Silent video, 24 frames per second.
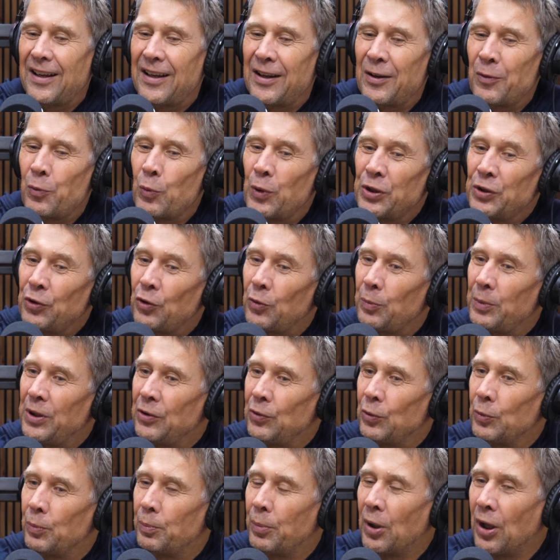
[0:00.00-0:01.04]
When you speak
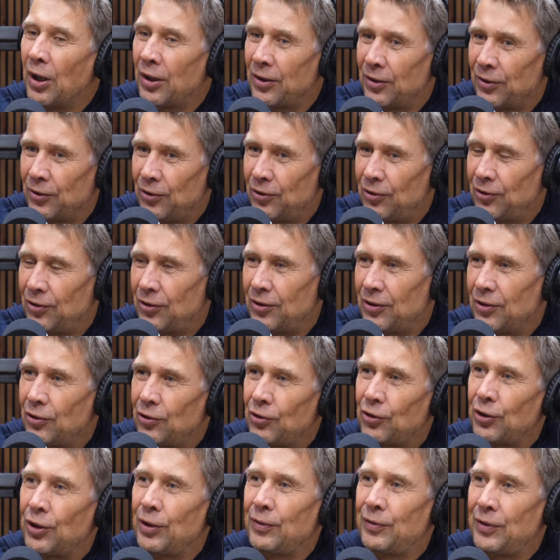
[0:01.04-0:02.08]
to partners
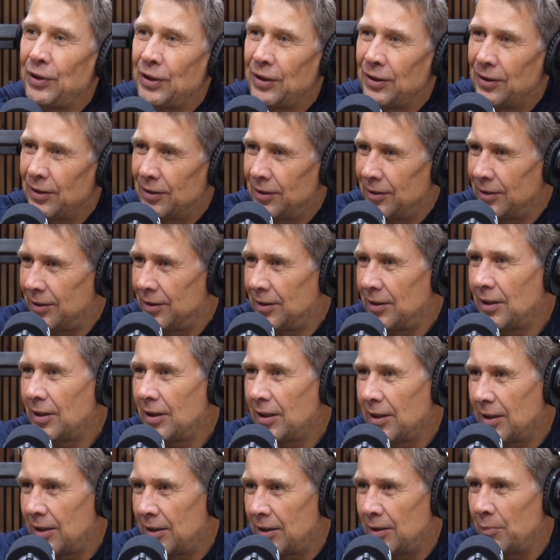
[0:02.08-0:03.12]
serving
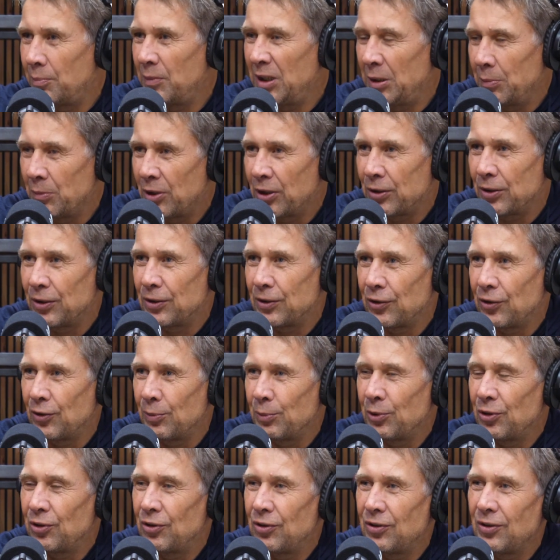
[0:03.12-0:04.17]
mid-market
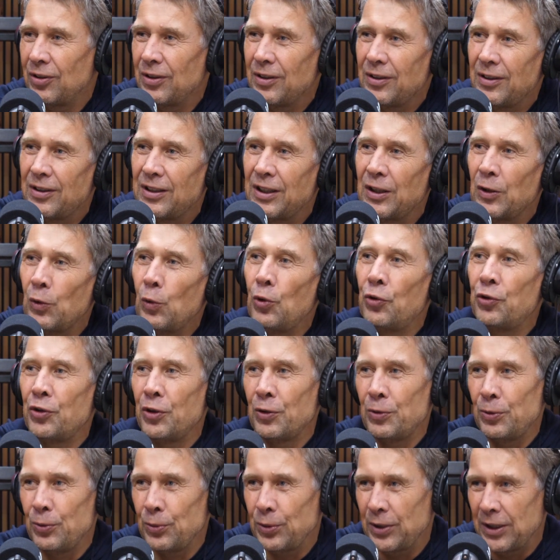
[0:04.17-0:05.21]
customers, they also
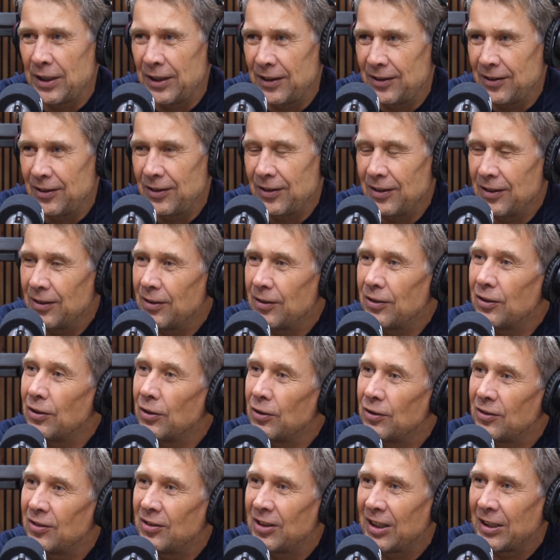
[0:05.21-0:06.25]
look at the
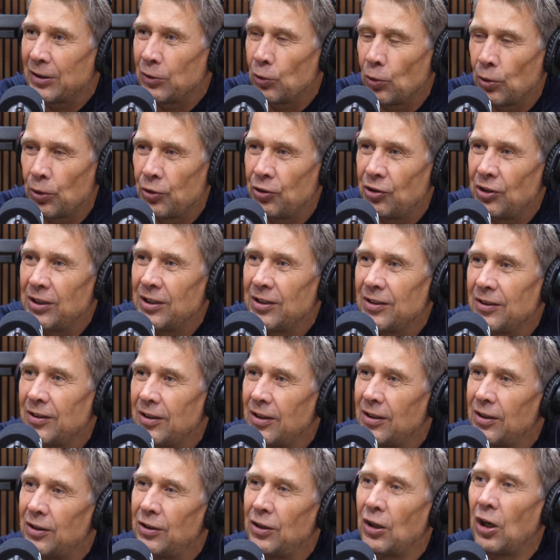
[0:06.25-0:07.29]
technology,
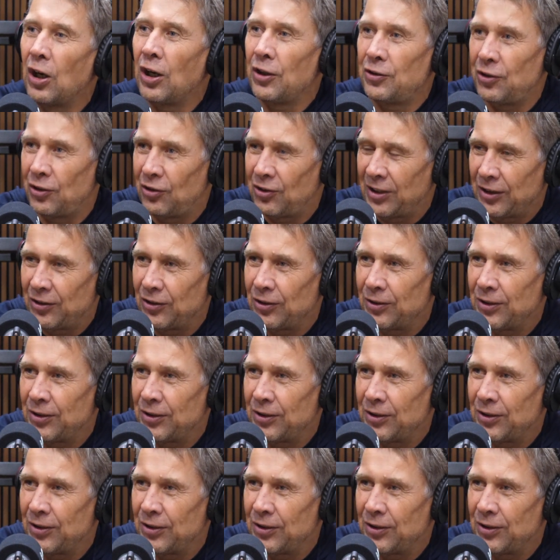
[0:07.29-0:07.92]
the architecture.